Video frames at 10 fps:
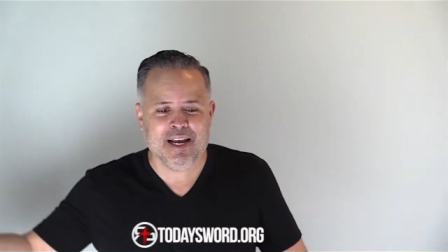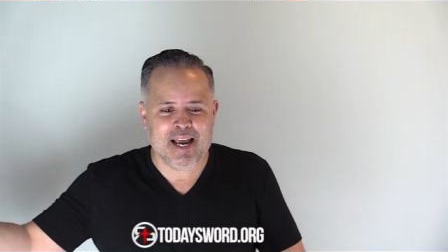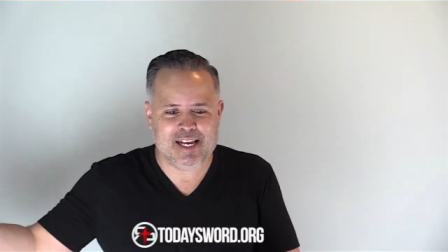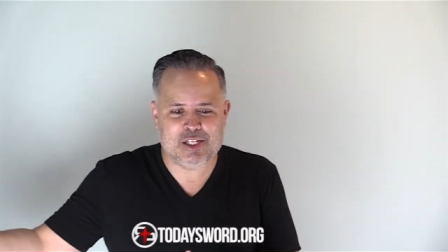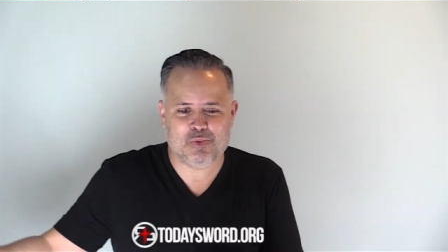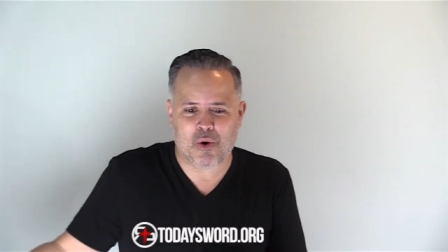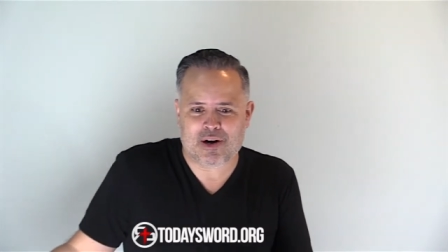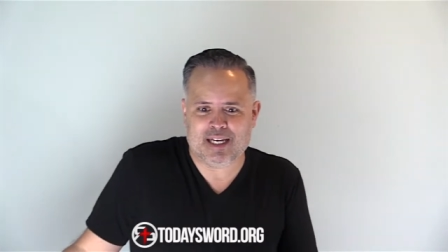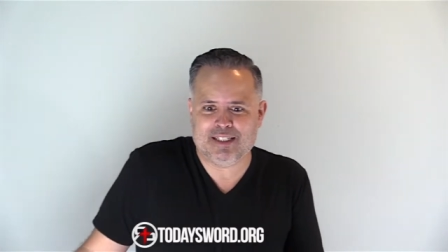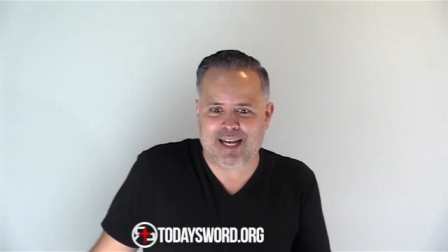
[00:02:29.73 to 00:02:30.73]
And he's
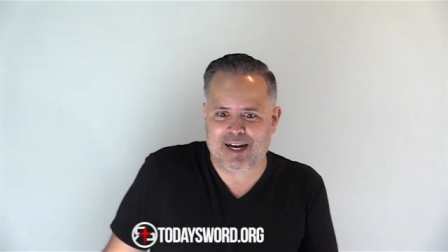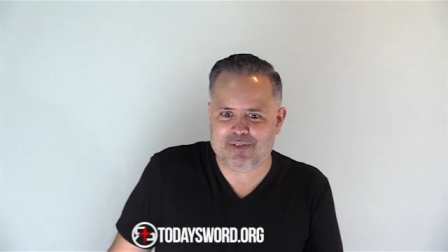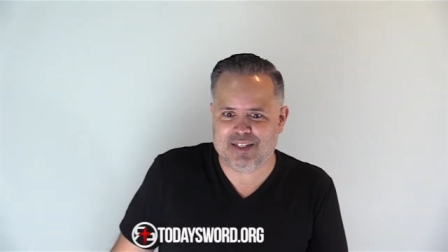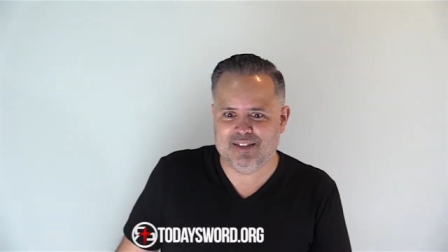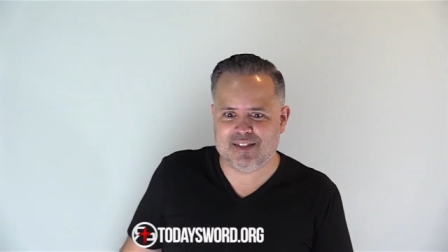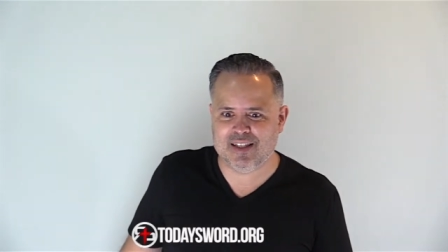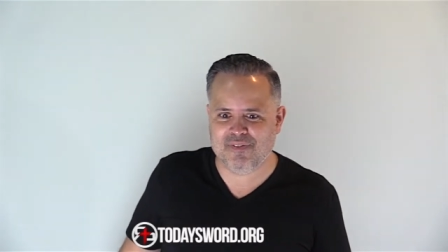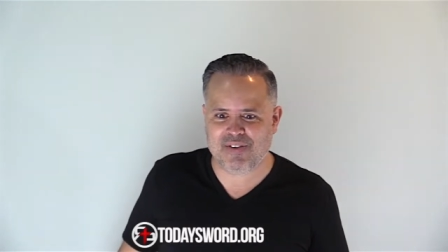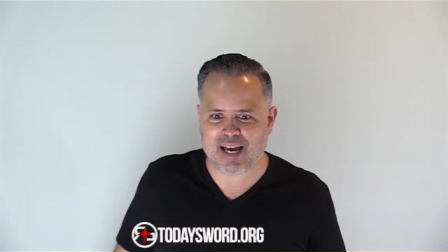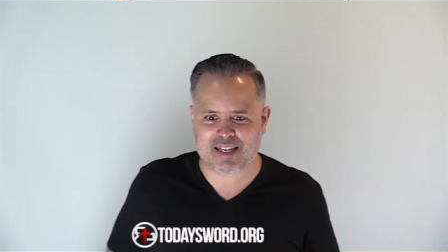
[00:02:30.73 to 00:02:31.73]
walking down into the
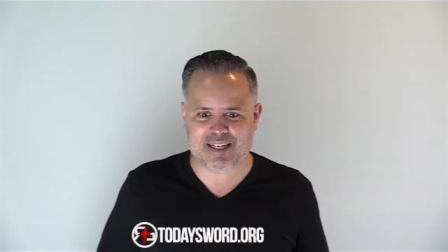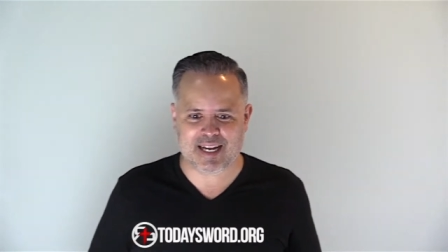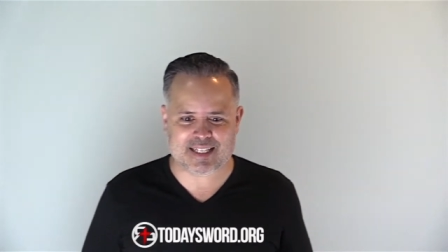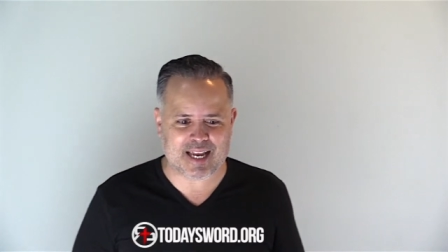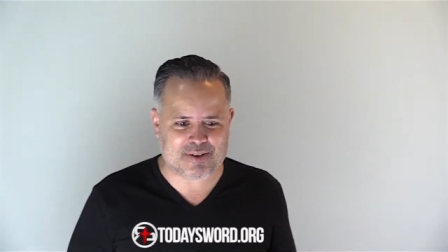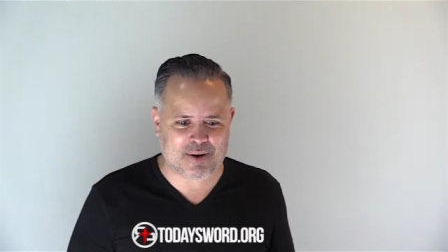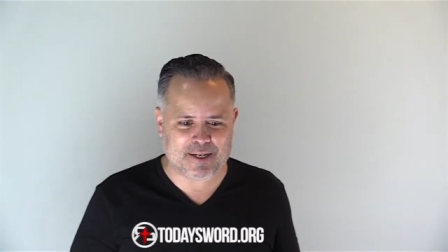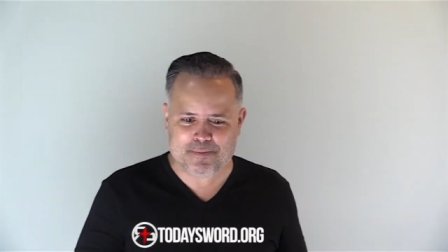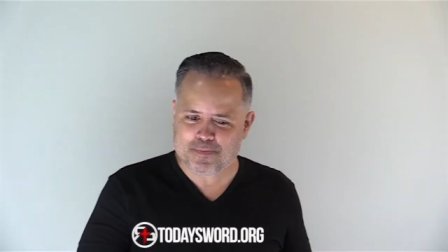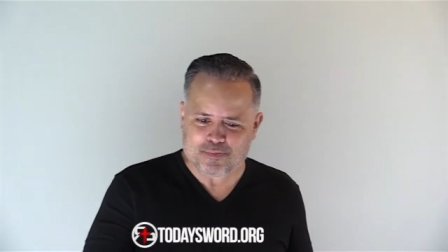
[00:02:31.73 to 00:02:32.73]
valley like that, right?